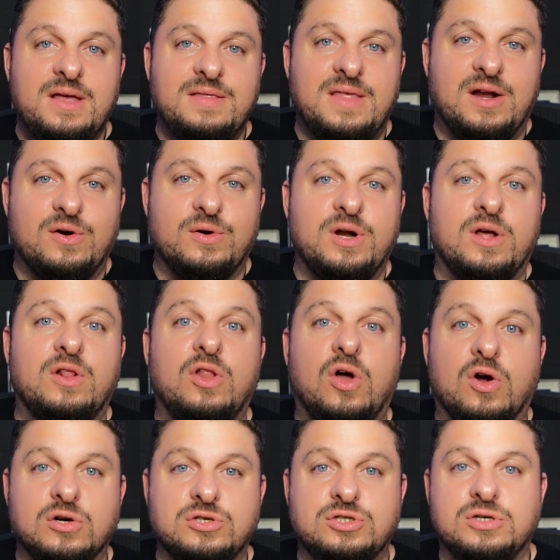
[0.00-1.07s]
that are in a
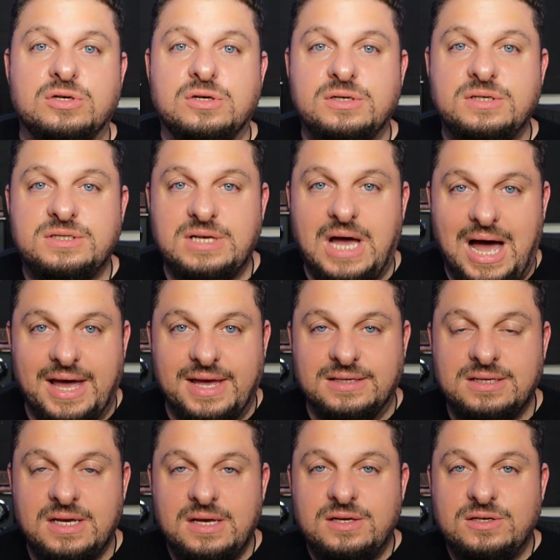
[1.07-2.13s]
larger size.